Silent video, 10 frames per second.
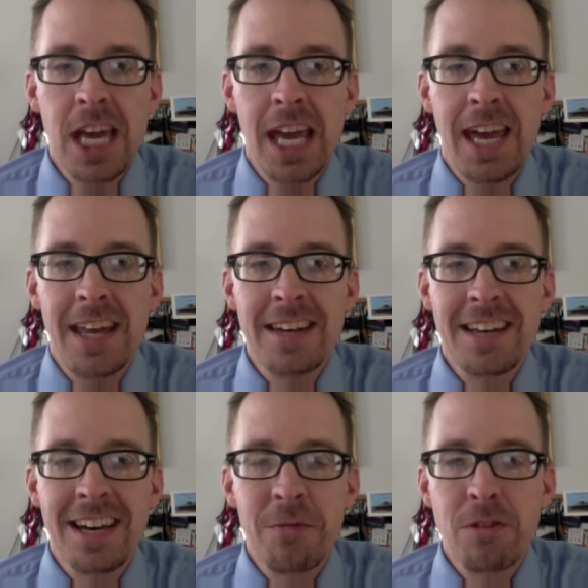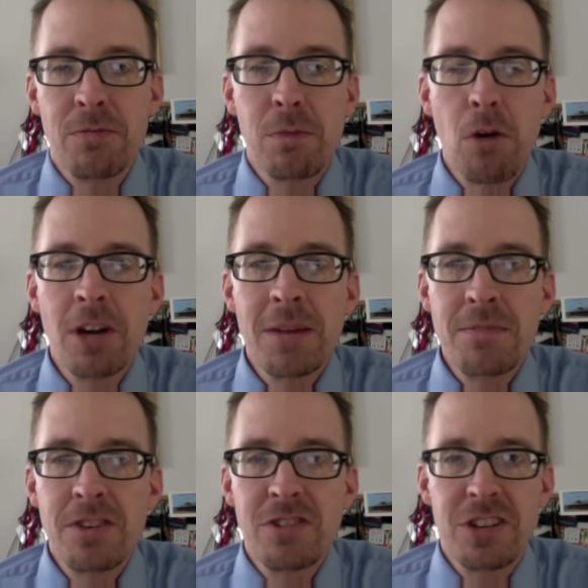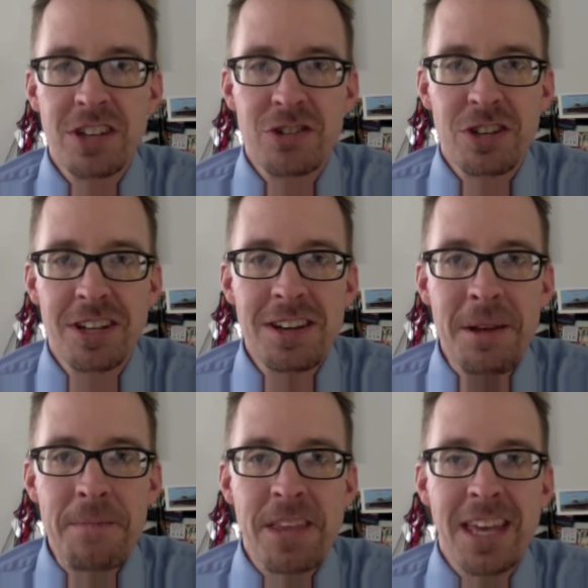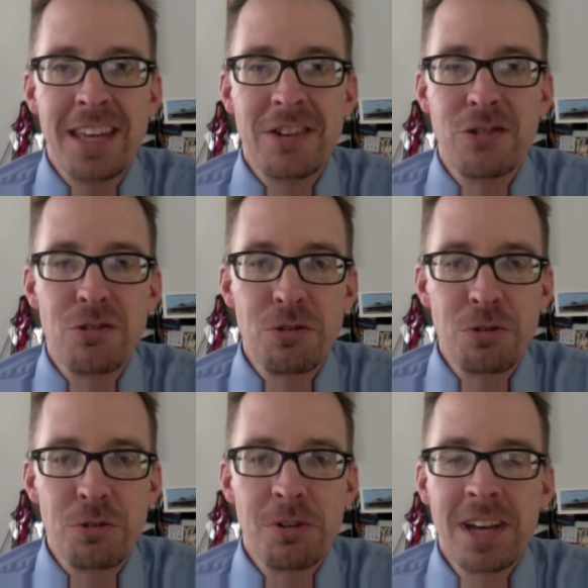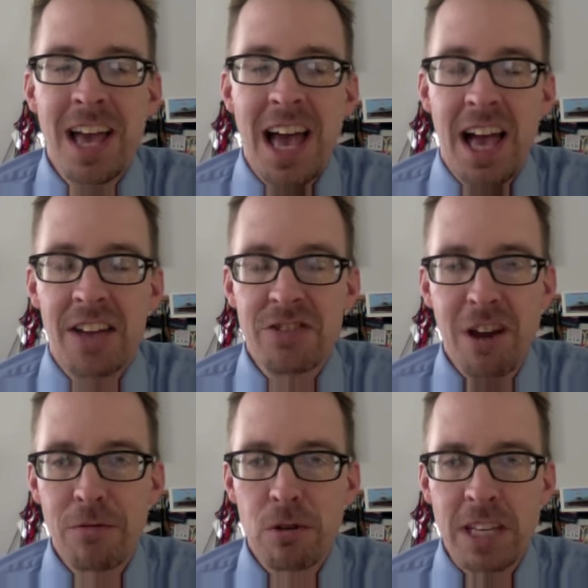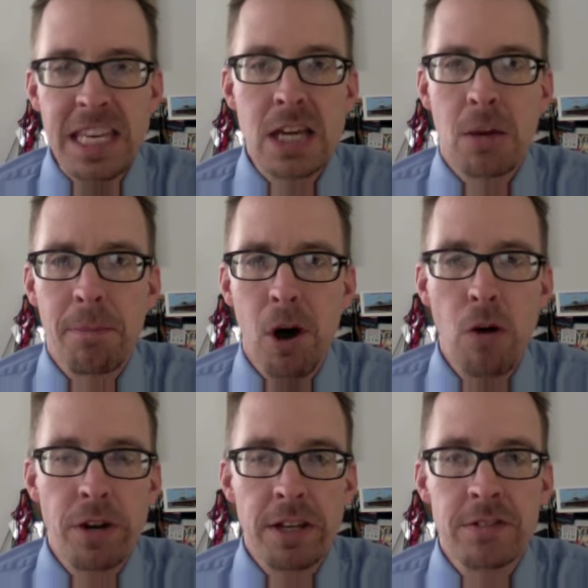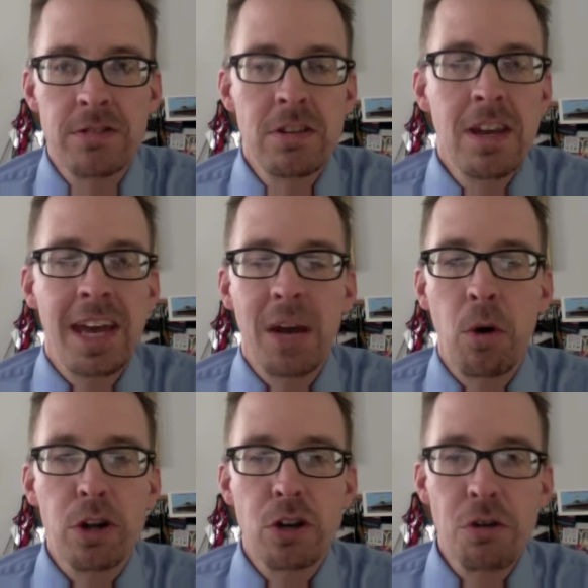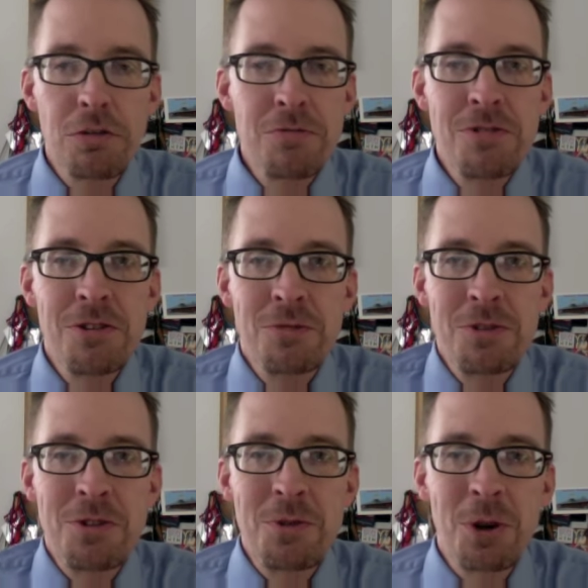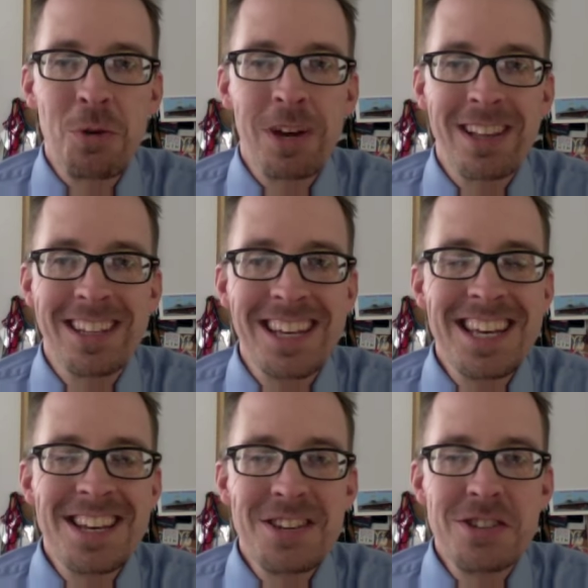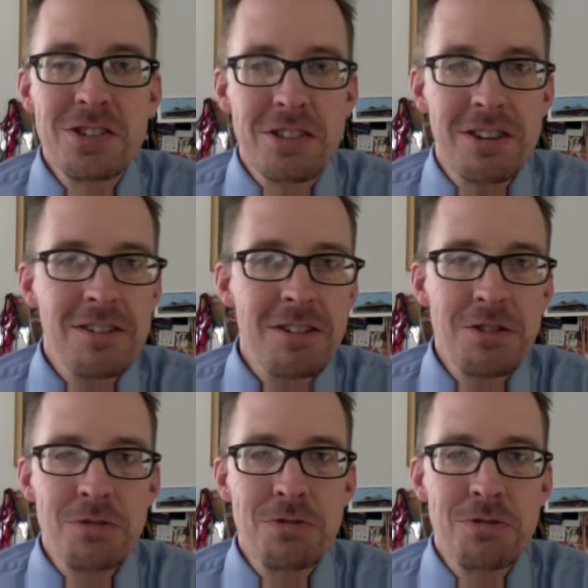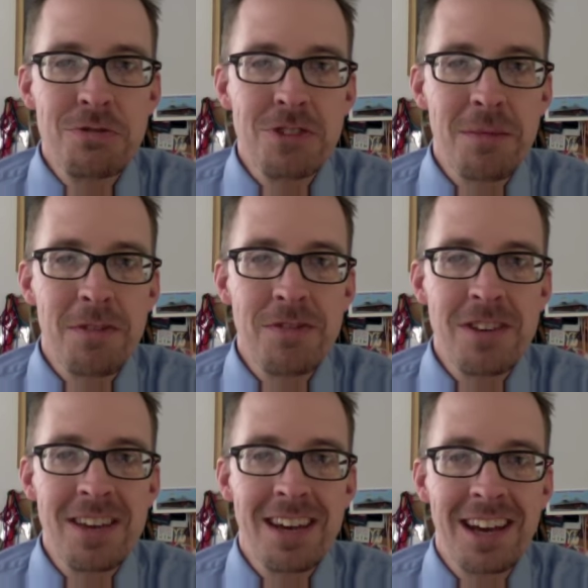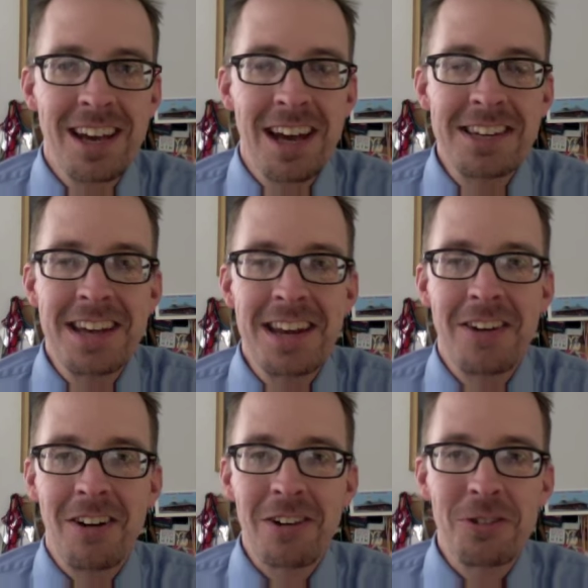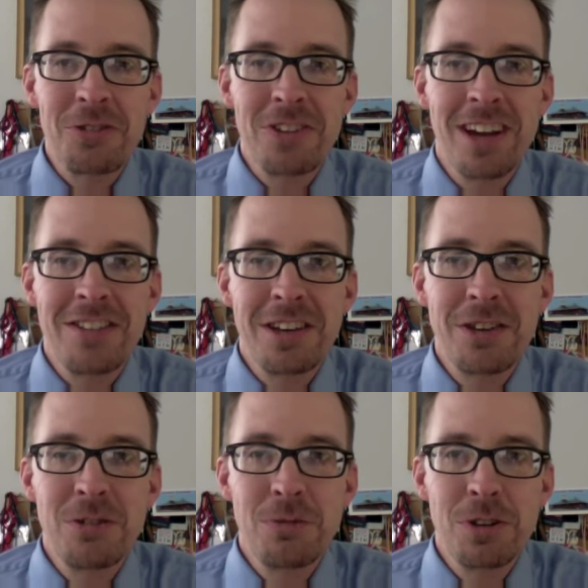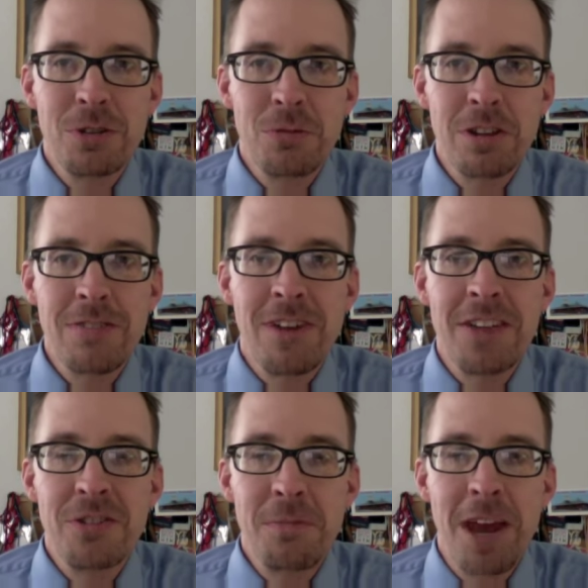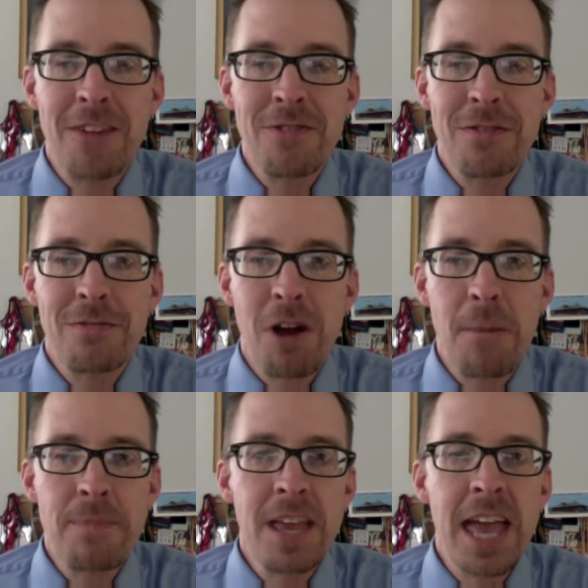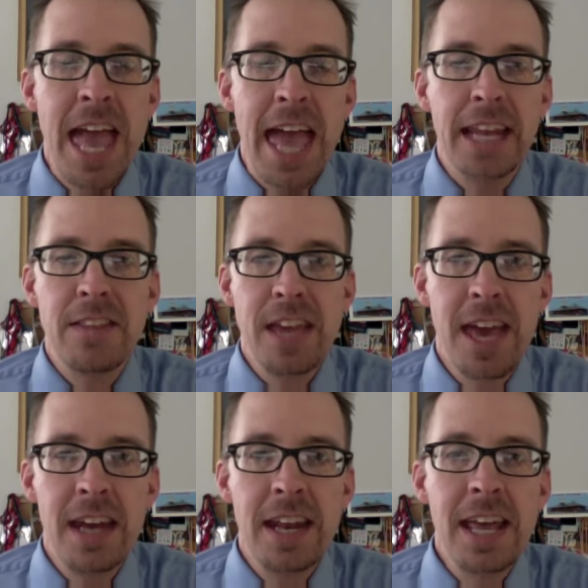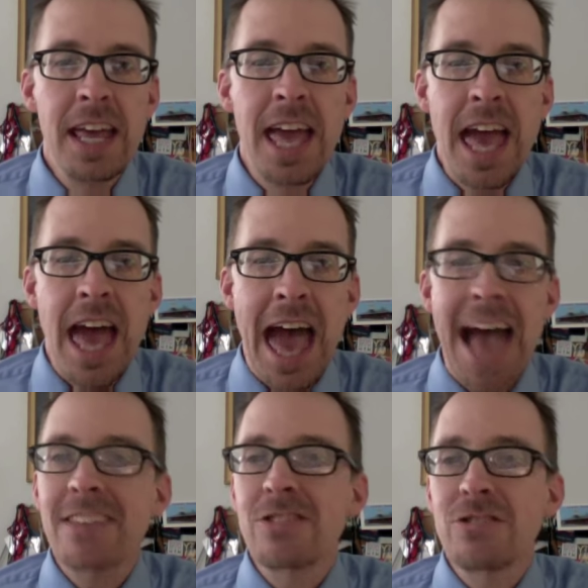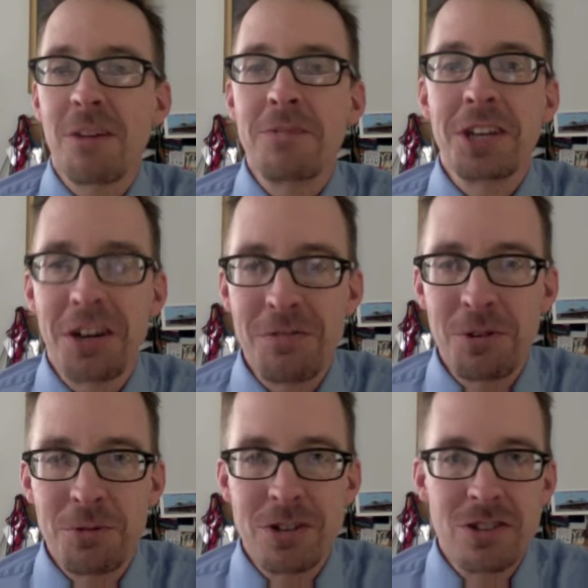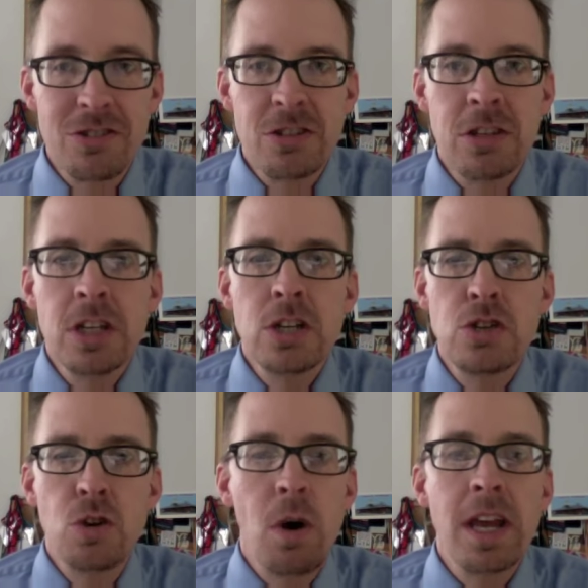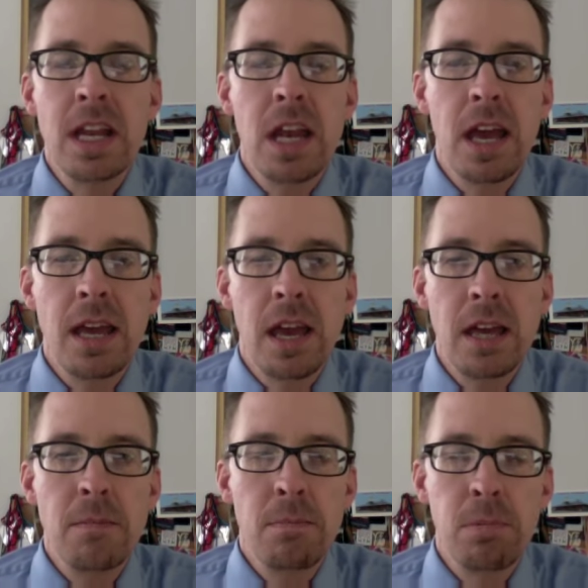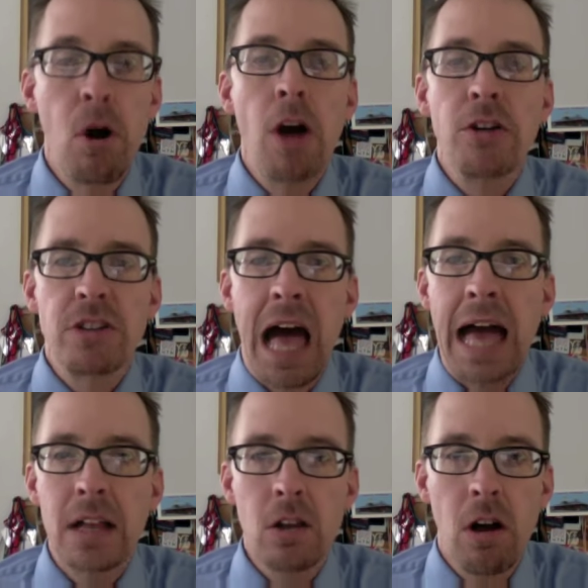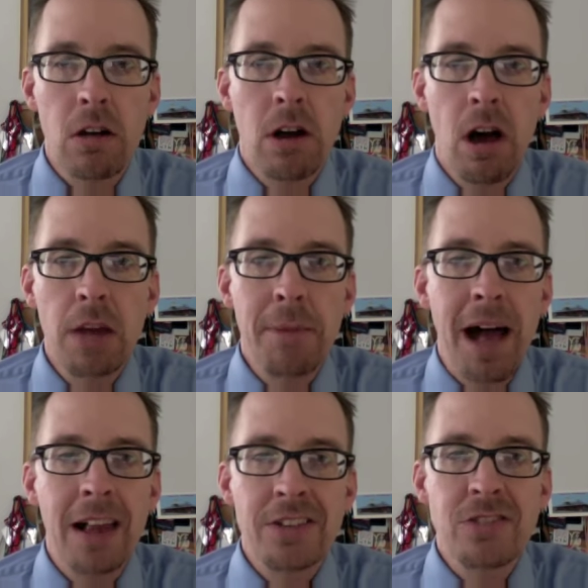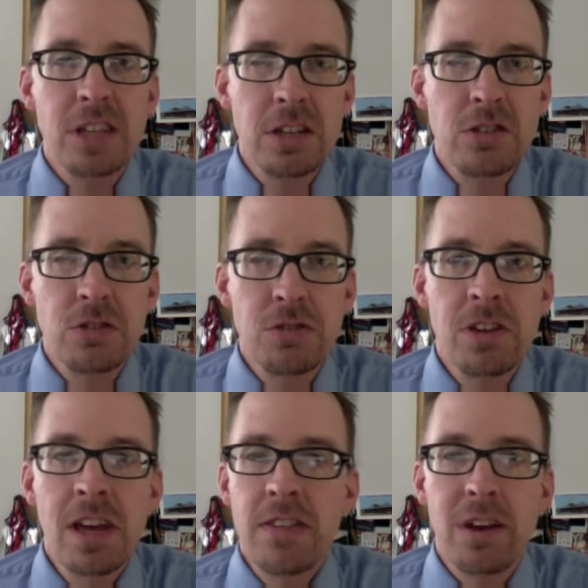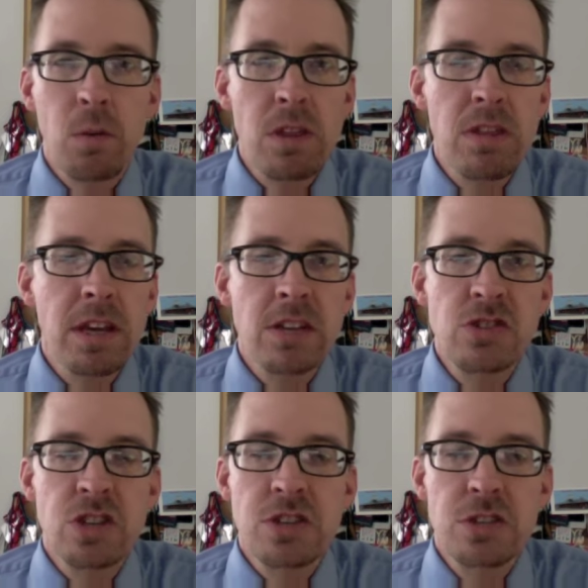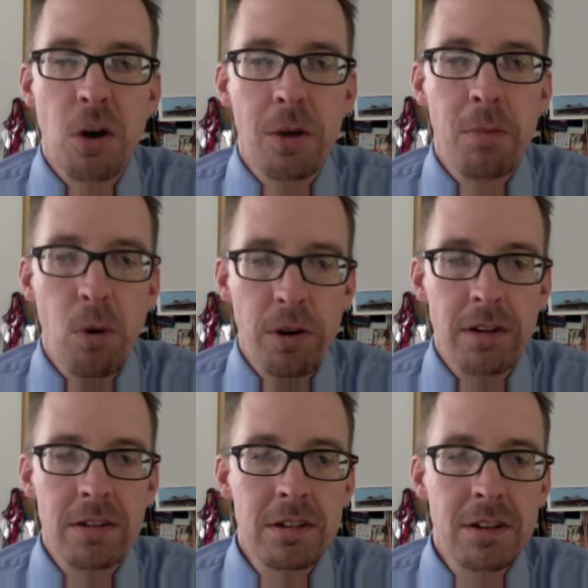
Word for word: And uh, we've broken up this edition into uh, several key components, and I wanted to go through those with you real quickly, steer you to some of the uh, content and articles that I think you, you'll really find some benefit from, and in the end, ask something of you, which is to join in a, a broader dialogue on policy issues that we think is just so important.